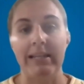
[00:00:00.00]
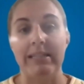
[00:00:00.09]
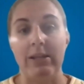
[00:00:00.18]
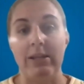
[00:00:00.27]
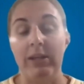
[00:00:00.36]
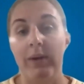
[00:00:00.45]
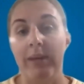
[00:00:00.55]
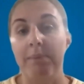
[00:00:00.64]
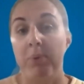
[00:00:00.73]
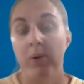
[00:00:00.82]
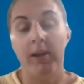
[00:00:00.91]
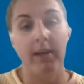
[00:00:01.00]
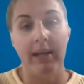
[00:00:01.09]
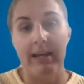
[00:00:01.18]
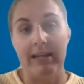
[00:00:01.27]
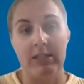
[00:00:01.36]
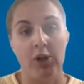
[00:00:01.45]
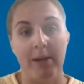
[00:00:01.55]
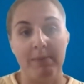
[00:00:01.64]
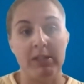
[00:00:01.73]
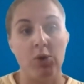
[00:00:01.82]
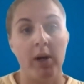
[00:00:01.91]
So you can put an
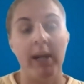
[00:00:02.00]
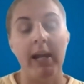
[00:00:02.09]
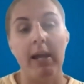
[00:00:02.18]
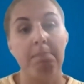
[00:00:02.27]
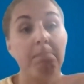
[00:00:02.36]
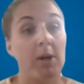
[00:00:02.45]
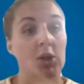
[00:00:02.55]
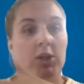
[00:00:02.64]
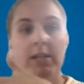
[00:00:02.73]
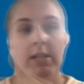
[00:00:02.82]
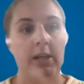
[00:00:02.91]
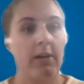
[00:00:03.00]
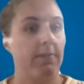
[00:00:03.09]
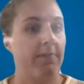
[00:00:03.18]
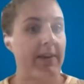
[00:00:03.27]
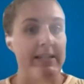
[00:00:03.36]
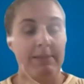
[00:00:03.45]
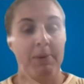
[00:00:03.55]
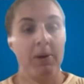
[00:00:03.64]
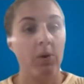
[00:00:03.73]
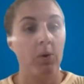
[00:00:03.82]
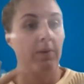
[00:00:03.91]
Instagram story and merge it to your
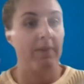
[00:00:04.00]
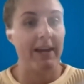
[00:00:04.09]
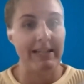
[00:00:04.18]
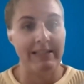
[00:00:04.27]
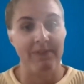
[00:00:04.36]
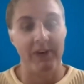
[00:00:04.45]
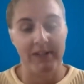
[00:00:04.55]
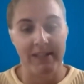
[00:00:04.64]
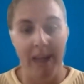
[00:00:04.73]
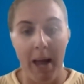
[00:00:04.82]
Facebook or vice versa.